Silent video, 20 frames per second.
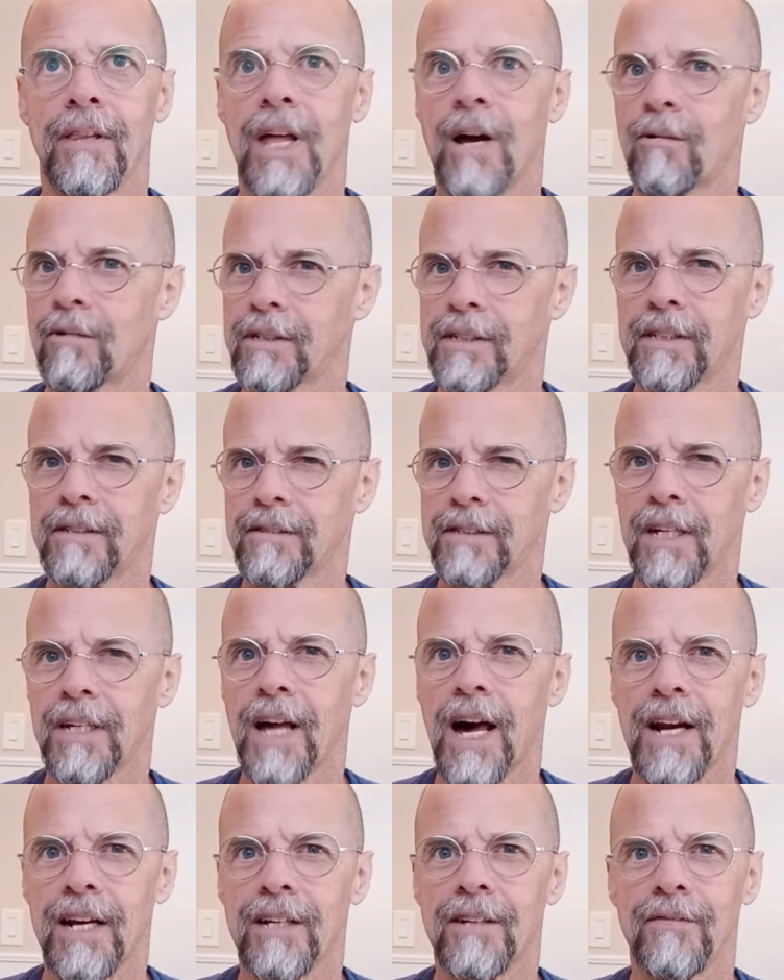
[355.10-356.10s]
there's a
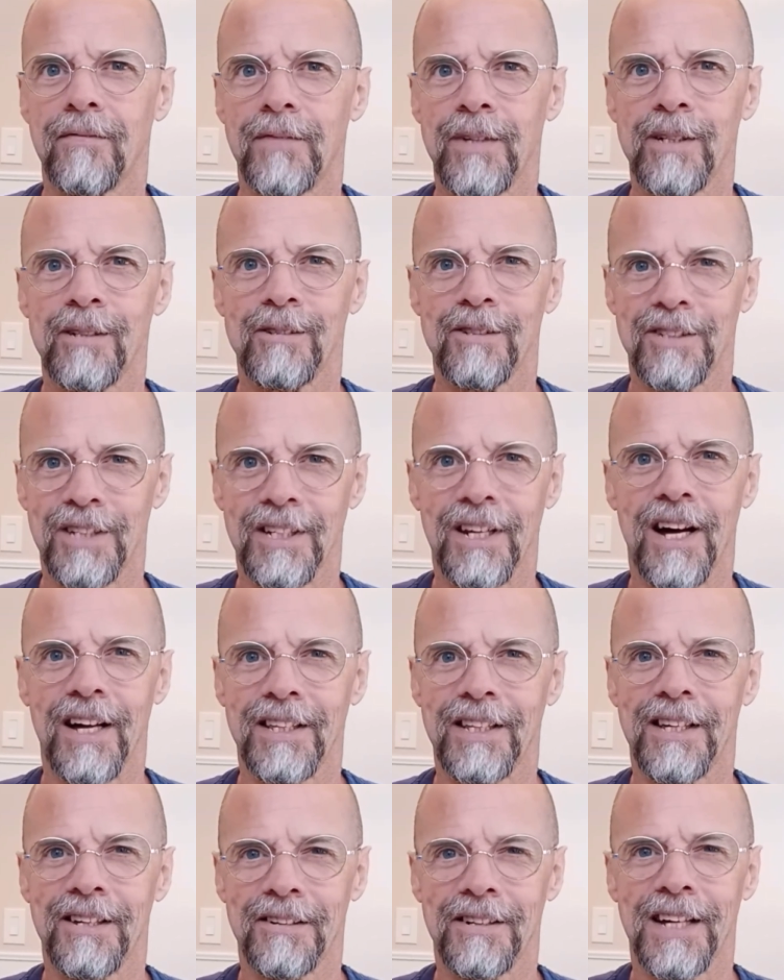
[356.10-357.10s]
lot of confusion
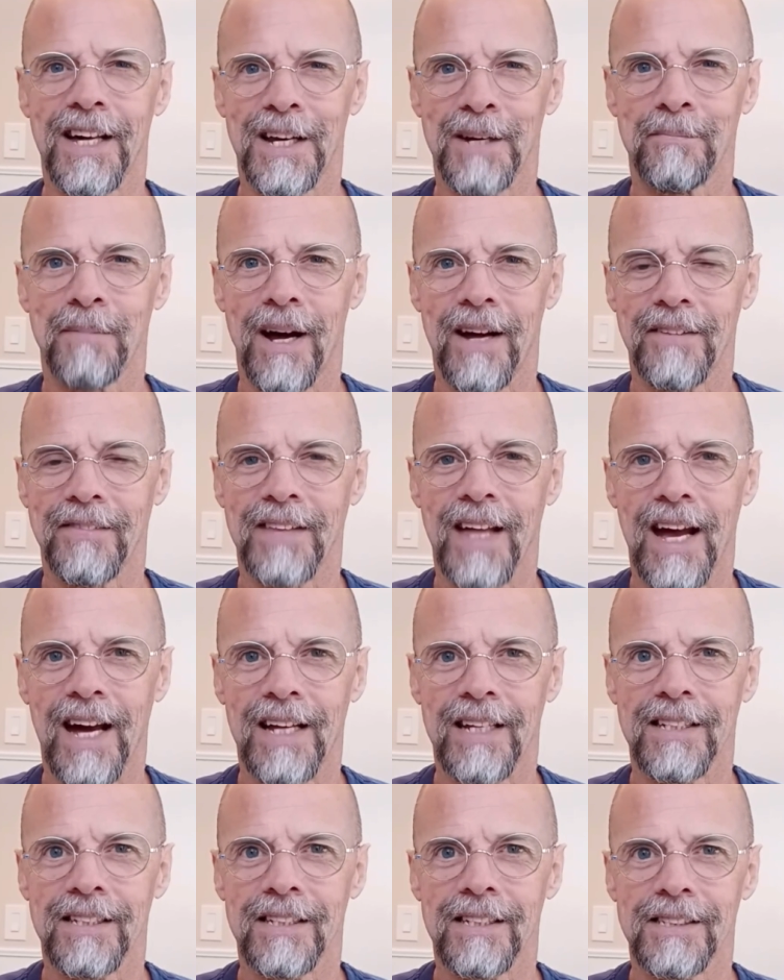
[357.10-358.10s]
on the internet about
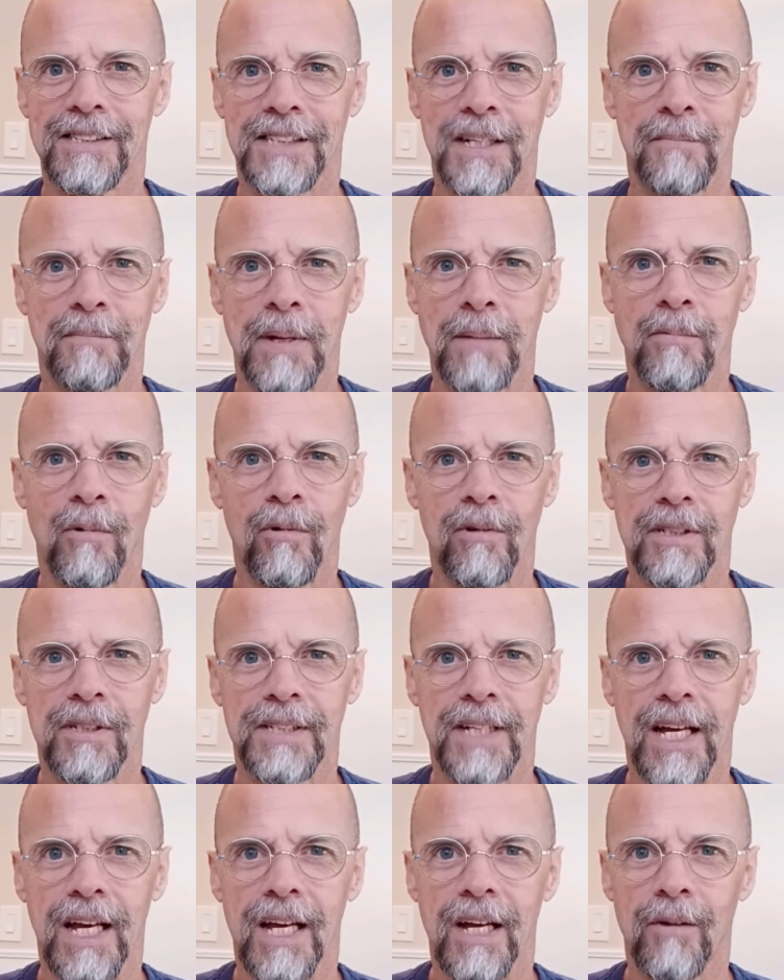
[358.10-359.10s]
that some people will
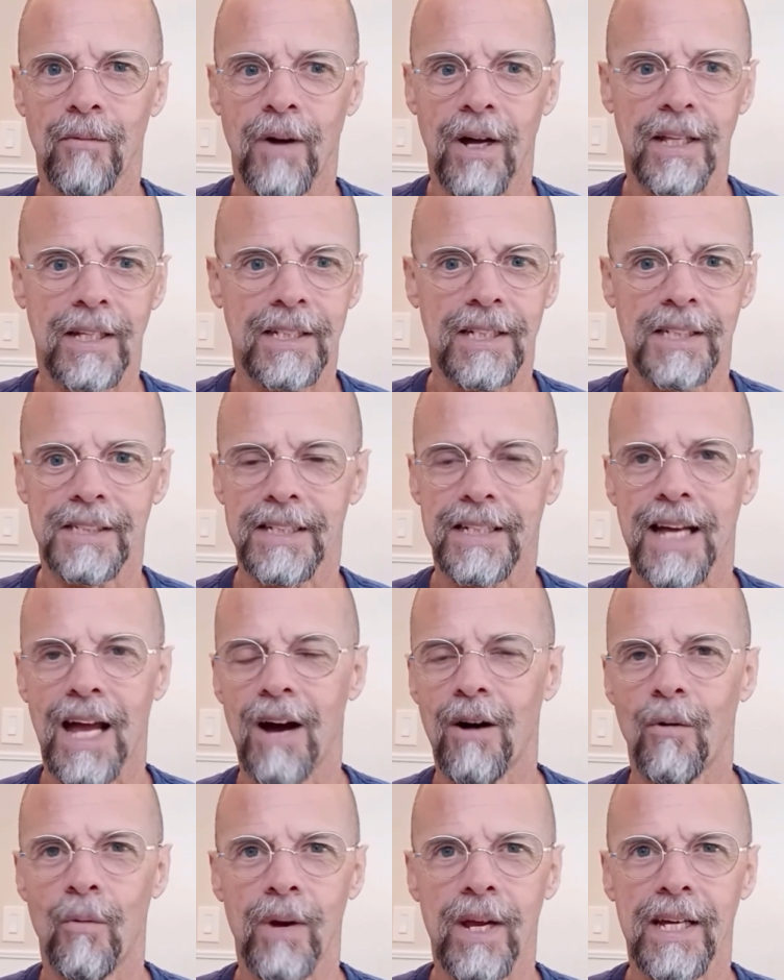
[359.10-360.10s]
say, well, it doesn't
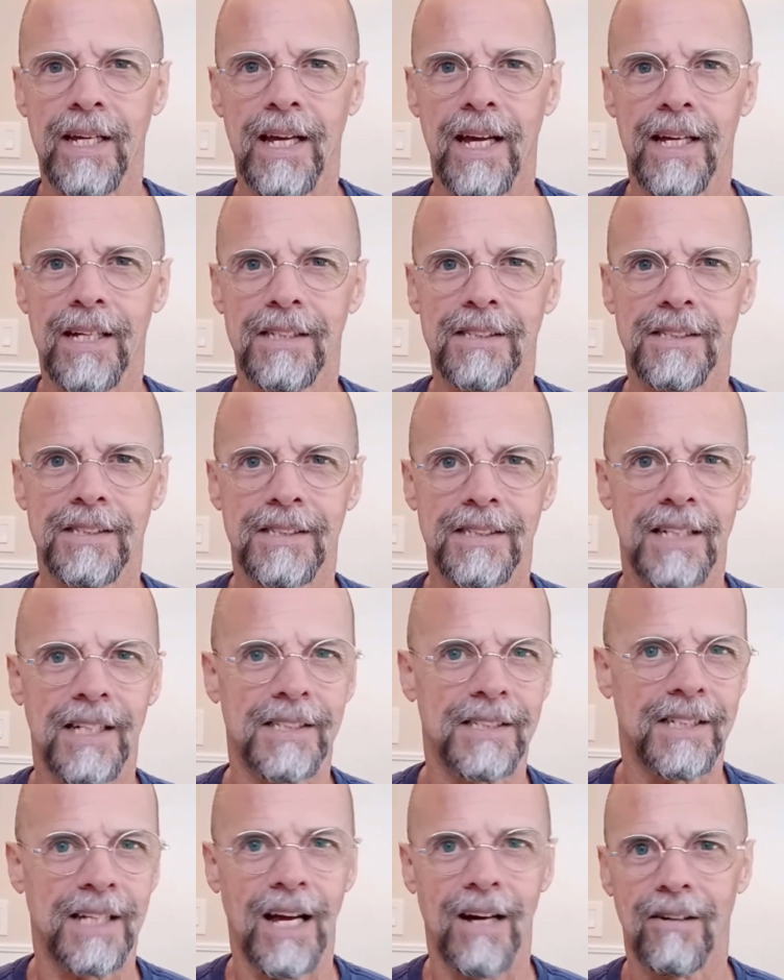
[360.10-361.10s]
count weekends, it
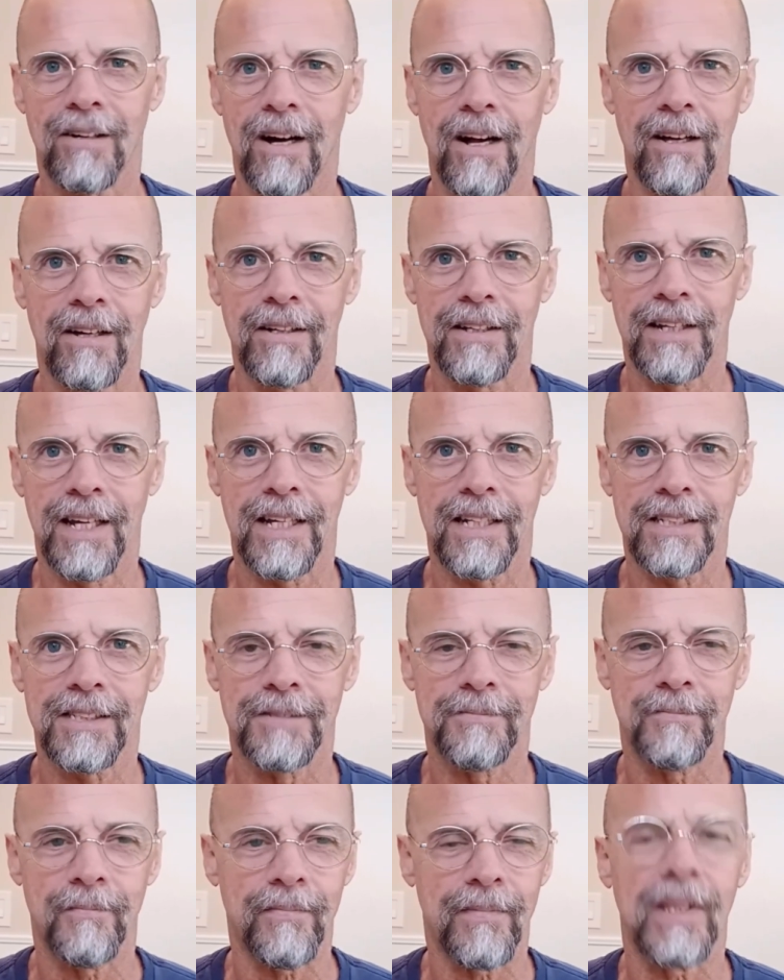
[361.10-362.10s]
doesn't count
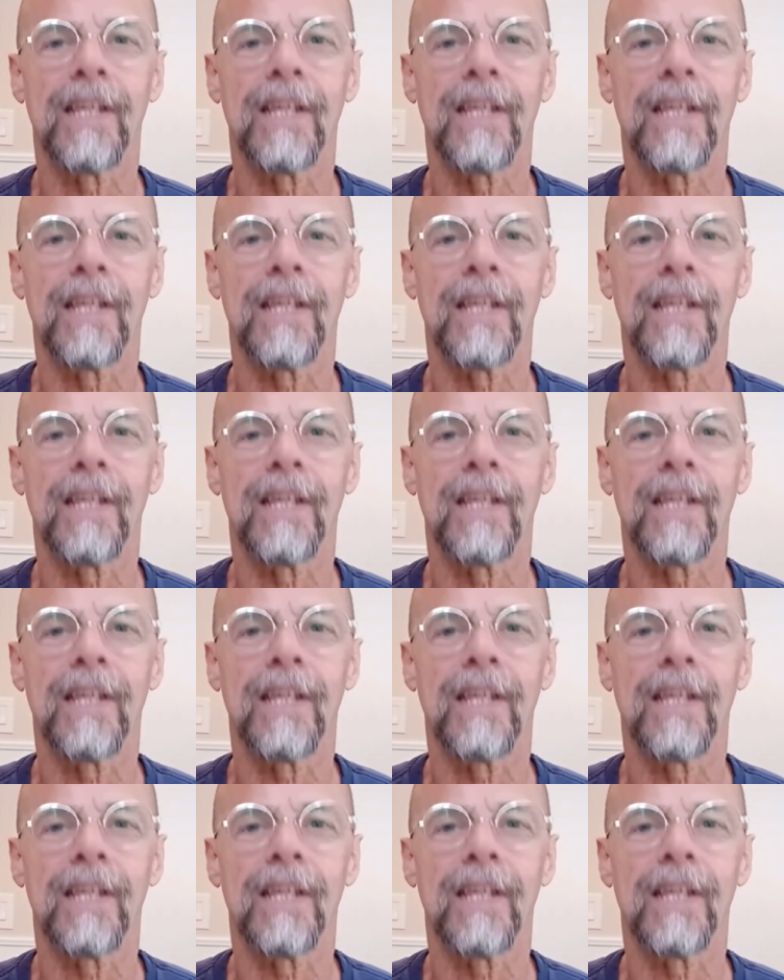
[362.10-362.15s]
holidays.